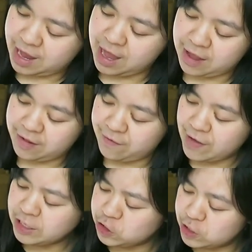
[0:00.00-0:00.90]
and the
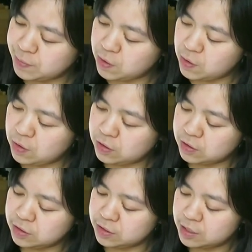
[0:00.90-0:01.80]

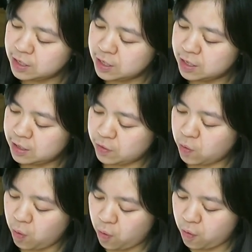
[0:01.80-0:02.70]
vegetables,
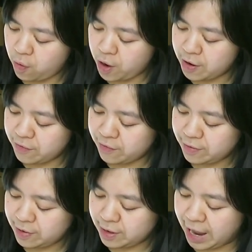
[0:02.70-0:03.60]

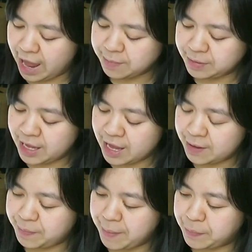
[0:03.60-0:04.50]
corn,
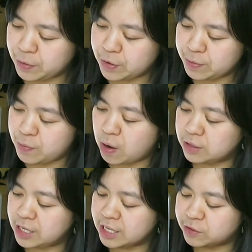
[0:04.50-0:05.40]
eggplant, pepper,
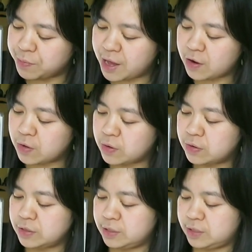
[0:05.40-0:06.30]
broccoli,
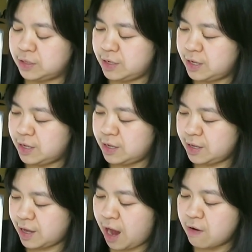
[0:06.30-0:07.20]
tomatoes,
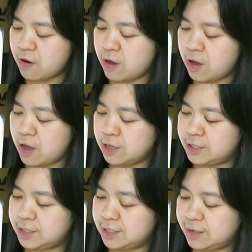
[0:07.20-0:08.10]

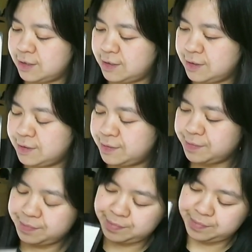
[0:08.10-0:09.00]
carrots,
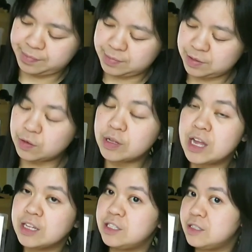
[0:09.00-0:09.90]
so
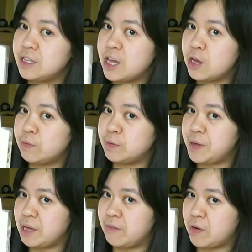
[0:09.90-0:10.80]
that he will
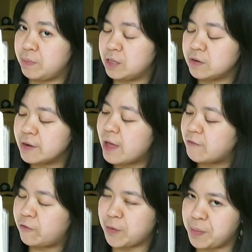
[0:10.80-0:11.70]
be
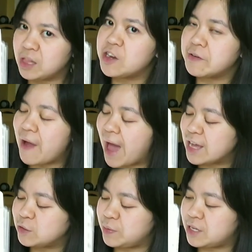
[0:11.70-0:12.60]

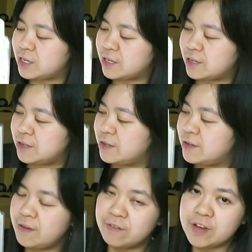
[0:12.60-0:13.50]
familiarized with the
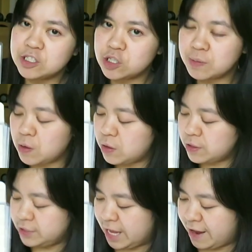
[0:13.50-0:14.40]

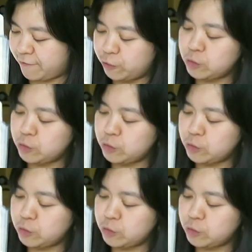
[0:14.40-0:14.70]
vegetables and